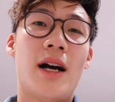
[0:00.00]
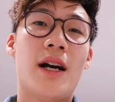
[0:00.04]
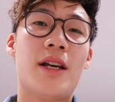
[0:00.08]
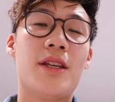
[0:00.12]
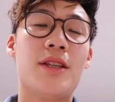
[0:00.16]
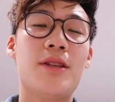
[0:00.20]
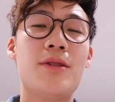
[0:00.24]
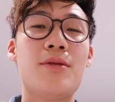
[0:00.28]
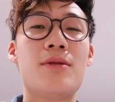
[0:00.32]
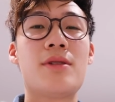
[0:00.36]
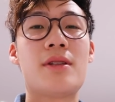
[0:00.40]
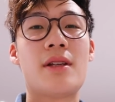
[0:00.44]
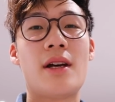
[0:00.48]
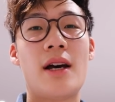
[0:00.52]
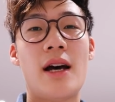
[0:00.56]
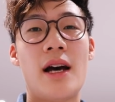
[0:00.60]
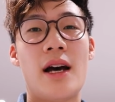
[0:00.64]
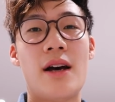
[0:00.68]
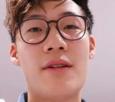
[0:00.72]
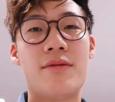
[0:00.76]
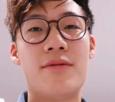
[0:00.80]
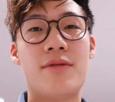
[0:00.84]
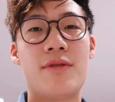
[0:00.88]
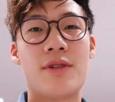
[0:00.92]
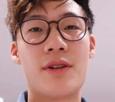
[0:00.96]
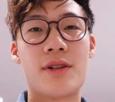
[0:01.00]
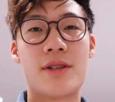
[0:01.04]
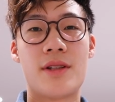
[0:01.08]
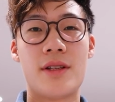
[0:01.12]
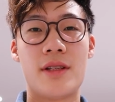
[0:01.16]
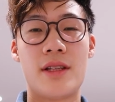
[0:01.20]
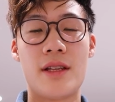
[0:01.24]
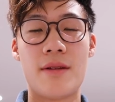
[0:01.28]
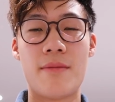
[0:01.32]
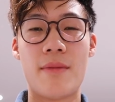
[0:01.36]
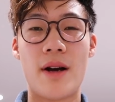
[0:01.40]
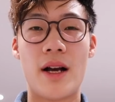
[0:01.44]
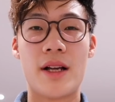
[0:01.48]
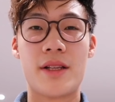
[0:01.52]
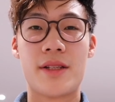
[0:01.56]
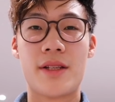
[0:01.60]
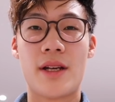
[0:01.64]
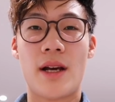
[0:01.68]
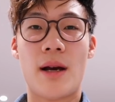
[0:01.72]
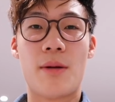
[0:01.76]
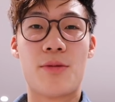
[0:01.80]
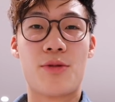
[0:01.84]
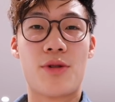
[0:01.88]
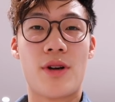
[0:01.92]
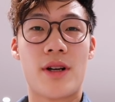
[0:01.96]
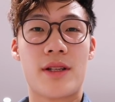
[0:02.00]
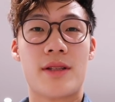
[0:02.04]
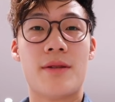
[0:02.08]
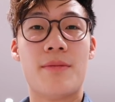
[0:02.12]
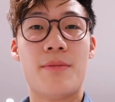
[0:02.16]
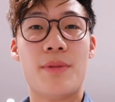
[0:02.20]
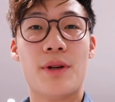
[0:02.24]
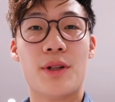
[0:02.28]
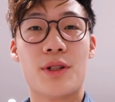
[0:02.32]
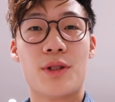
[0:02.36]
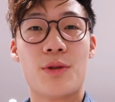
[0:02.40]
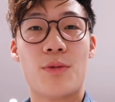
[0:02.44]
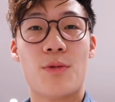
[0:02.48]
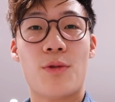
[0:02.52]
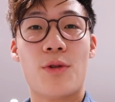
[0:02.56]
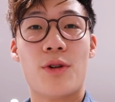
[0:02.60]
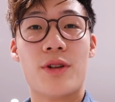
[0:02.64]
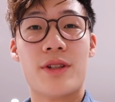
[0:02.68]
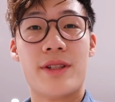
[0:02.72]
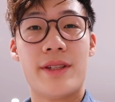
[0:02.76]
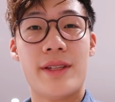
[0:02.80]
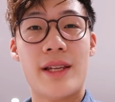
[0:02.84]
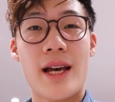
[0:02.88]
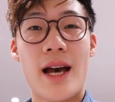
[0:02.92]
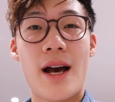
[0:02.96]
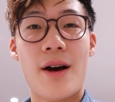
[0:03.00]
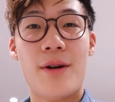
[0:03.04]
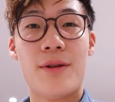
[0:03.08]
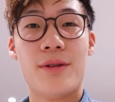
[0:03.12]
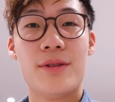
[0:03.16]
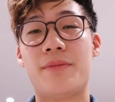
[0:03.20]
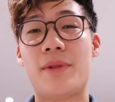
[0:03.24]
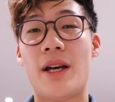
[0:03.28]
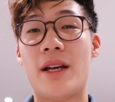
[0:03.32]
I used to have versus the mindset I'm trying to build towards now.